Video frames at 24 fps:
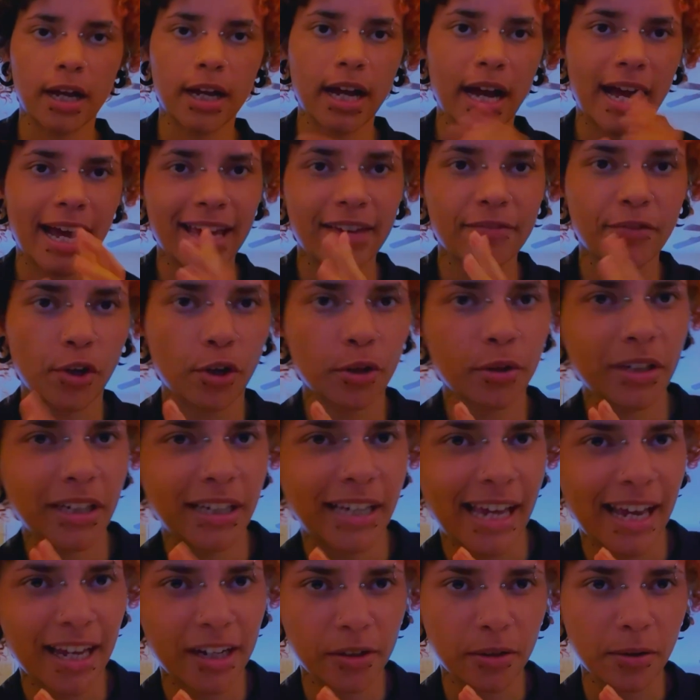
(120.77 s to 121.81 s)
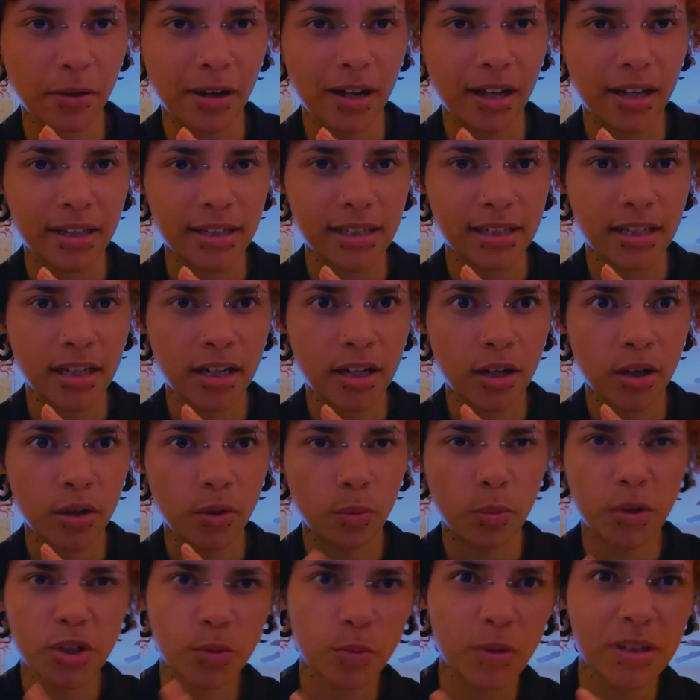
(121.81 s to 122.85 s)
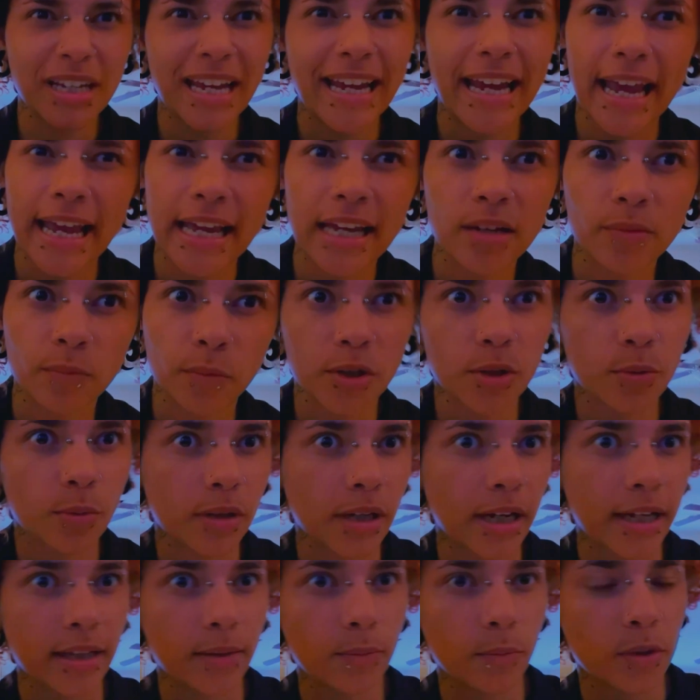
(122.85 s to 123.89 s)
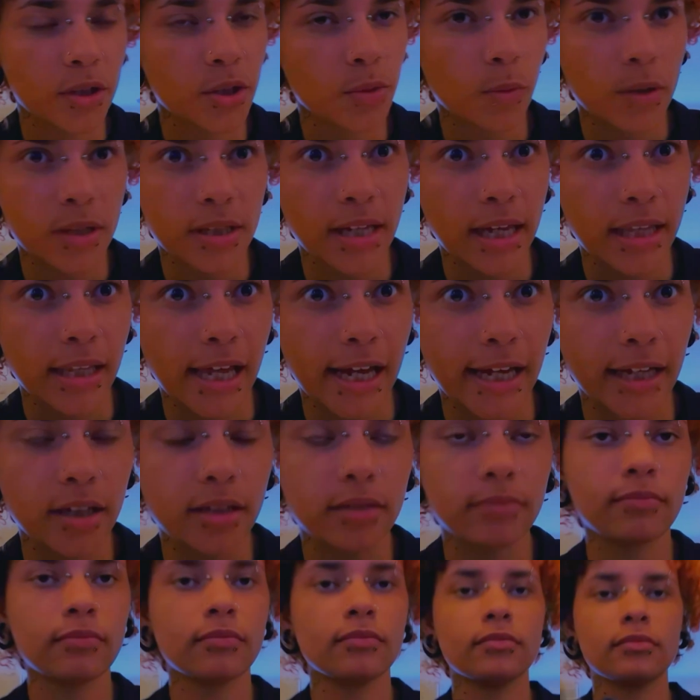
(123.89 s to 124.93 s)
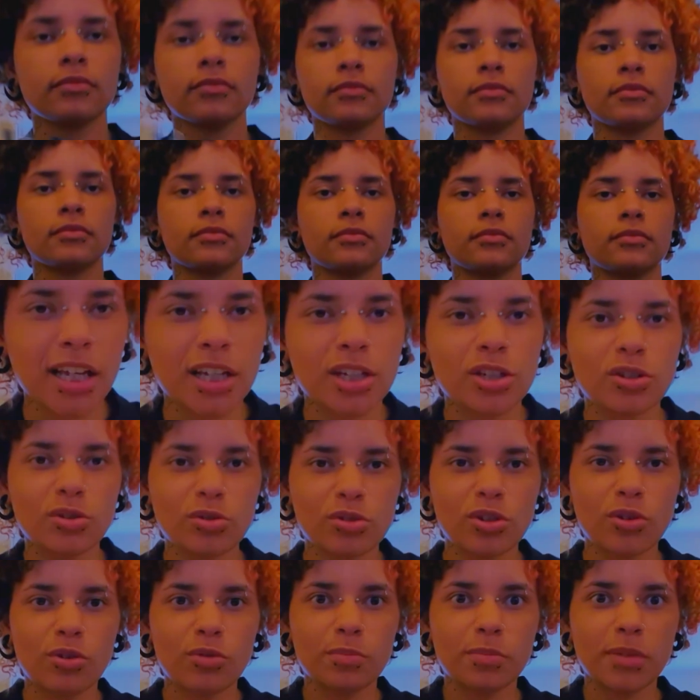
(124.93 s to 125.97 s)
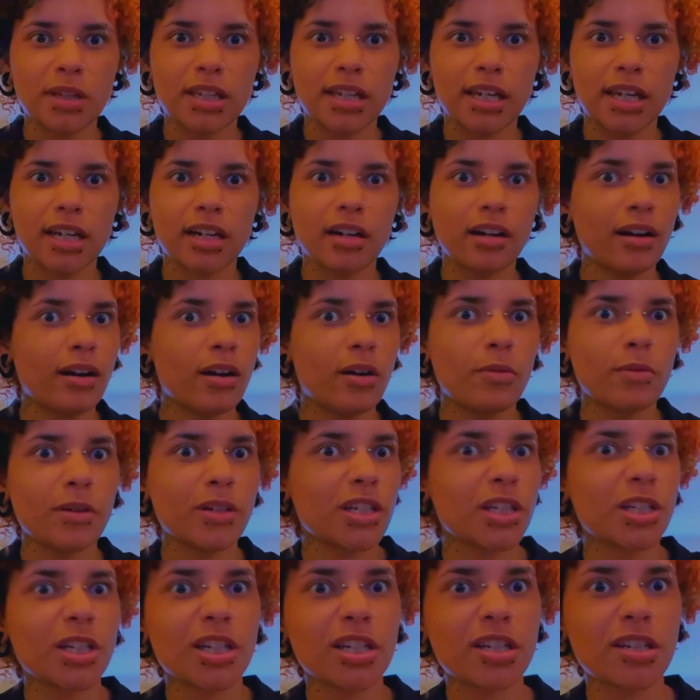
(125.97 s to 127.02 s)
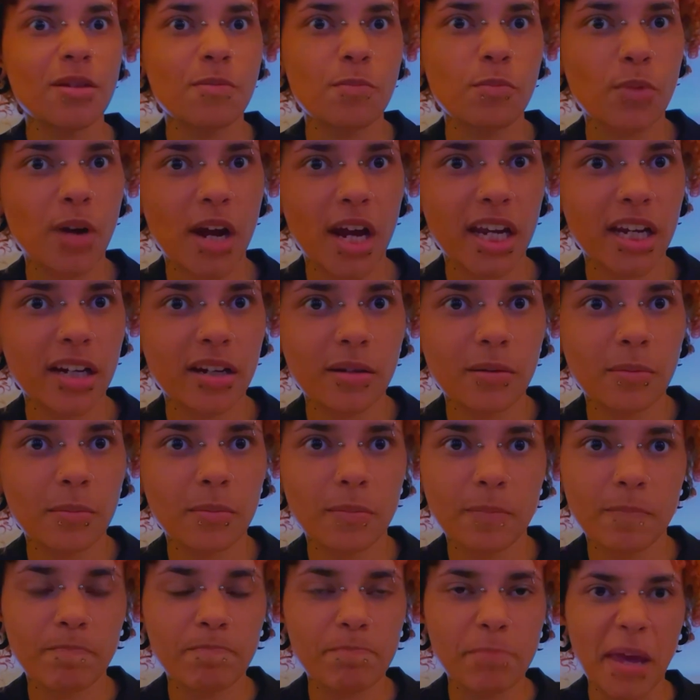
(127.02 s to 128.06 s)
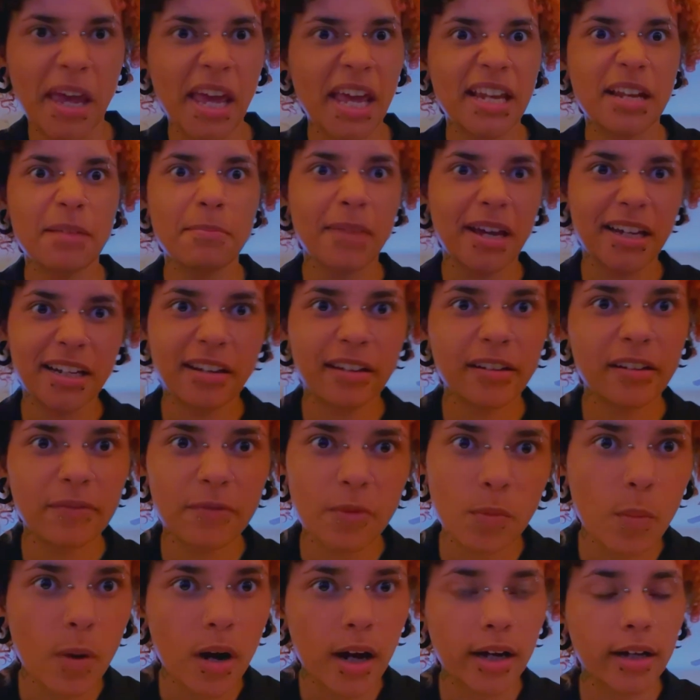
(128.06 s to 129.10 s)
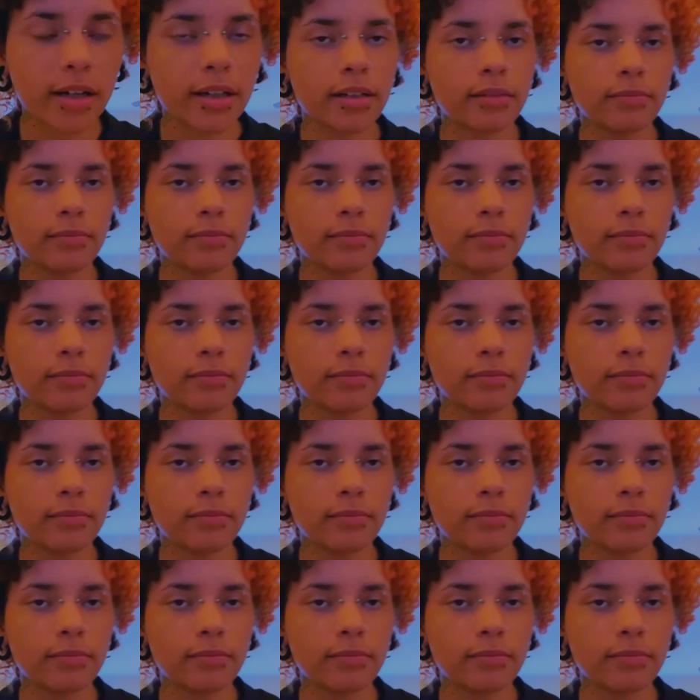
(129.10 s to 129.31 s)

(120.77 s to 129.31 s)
I have already categorized which ones I hate and which ones I like. So don't be like, oh, it's just some random pen, it might not even work.